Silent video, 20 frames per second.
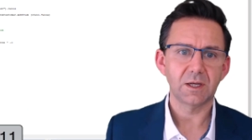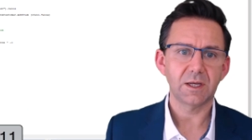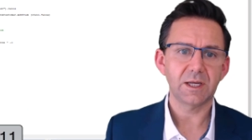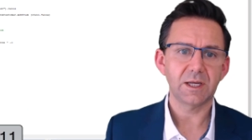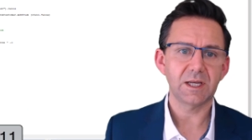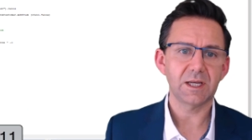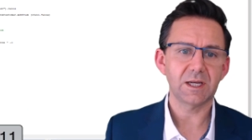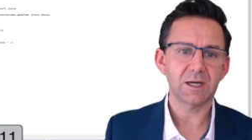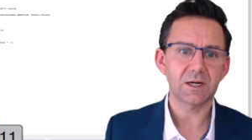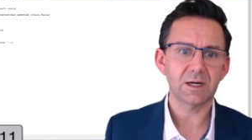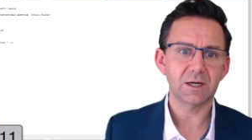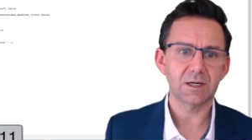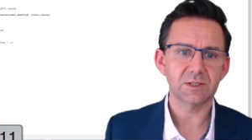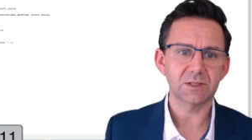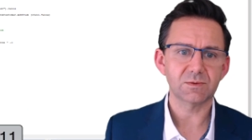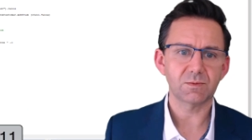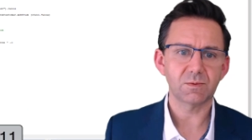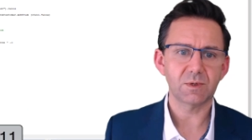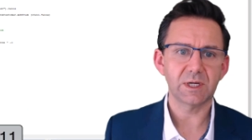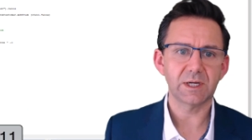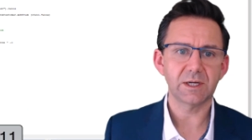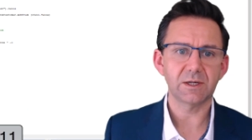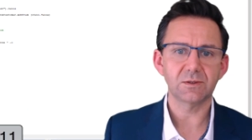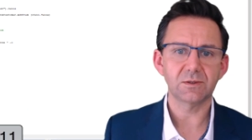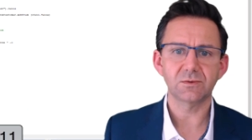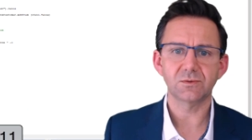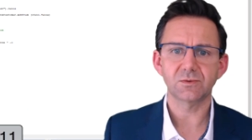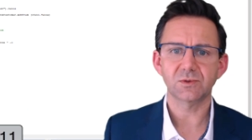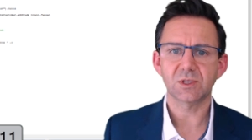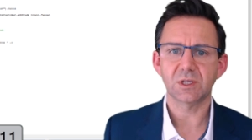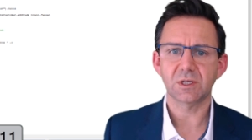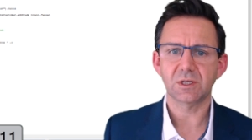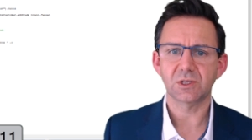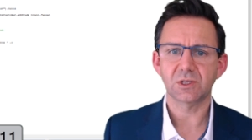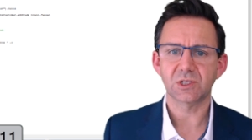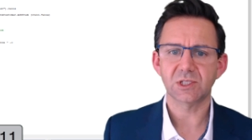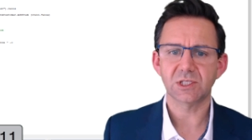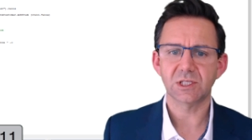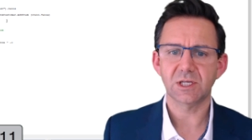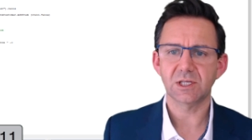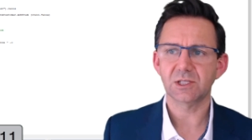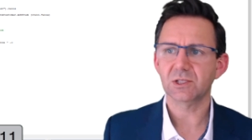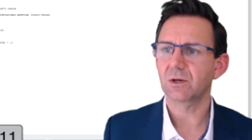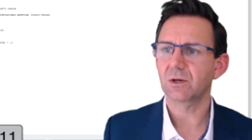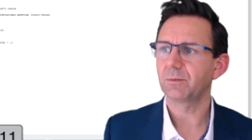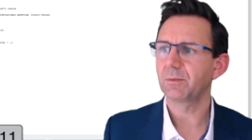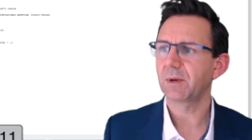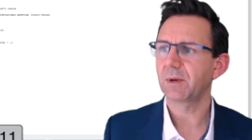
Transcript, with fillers: here as well, so you can see it's got